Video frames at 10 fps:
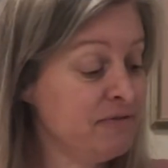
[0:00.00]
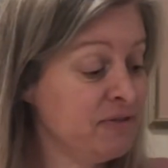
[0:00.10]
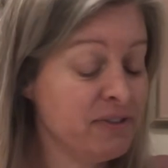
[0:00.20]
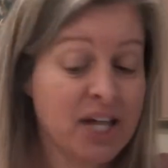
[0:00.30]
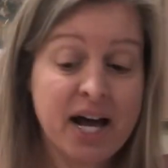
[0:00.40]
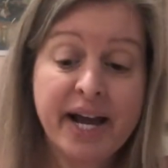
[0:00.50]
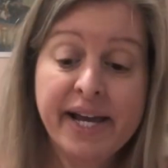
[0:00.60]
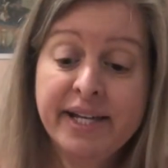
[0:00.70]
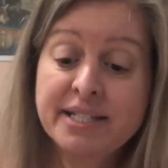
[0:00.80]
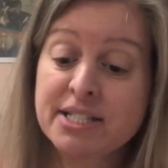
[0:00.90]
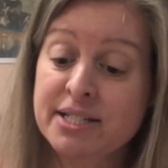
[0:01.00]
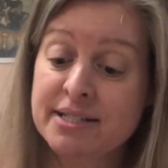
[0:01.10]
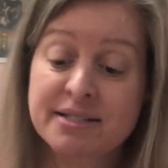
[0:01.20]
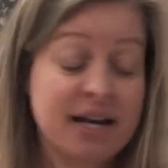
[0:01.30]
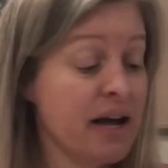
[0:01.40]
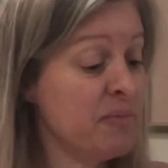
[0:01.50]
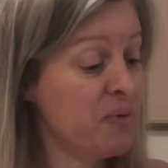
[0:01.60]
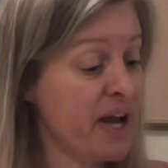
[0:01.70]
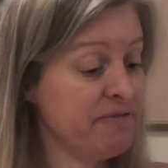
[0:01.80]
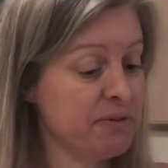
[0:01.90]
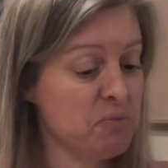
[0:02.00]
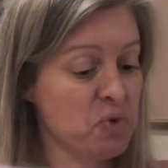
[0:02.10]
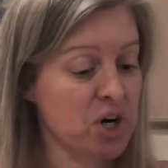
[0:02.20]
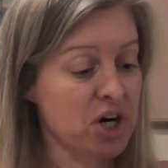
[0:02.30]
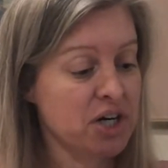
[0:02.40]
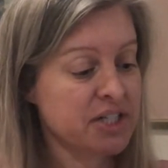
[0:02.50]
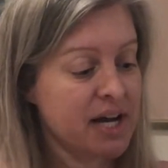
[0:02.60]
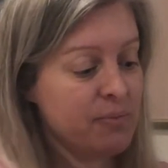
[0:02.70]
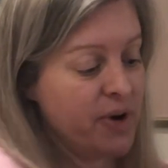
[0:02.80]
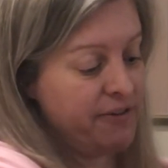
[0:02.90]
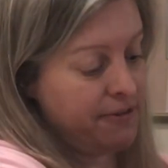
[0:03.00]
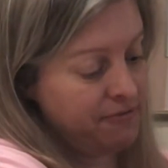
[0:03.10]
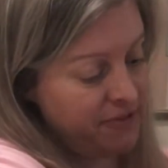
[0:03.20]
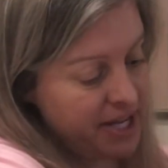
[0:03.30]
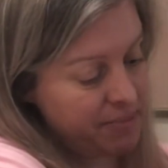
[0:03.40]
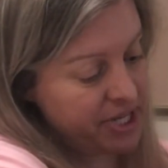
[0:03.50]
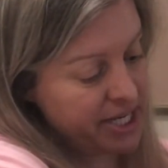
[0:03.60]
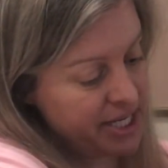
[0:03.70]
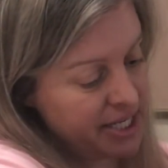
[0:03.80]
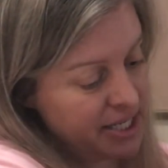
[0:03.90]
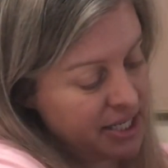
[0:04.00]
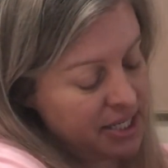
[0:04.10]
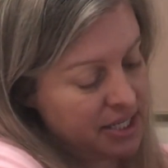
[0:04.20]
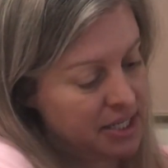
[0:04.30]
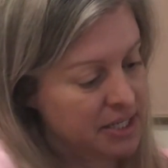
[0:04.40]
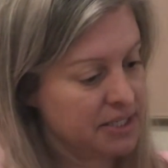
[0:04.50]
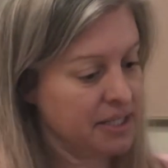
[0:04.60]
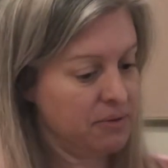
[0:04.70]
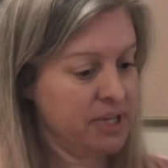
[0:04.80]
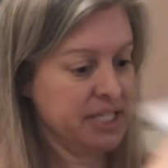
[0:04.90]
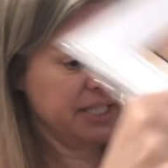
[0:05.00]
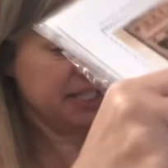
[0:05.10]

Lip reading: flight and time away from work, time away from family. So let's